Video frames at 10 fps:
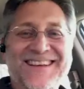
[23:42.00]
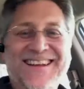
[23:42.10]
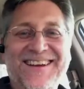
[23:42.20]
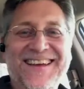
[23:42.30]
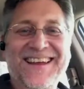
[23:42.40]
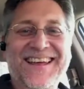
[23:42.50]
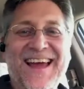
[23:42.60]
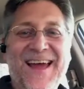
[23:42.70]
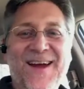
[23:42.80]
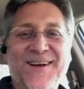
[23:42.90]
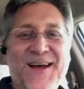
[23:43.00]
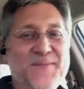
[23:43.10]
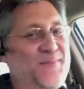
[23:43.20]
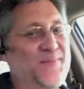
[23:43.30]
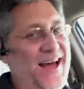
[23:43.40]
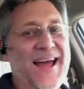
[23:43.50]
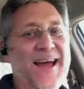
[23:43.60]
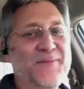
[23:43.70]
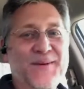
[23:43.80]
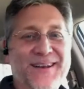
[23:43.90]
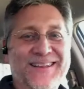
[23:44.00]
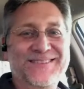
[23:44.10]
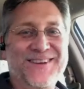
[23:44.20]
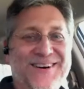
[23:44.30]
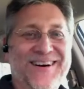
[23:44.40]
in there getting a haircut, but I have the money, so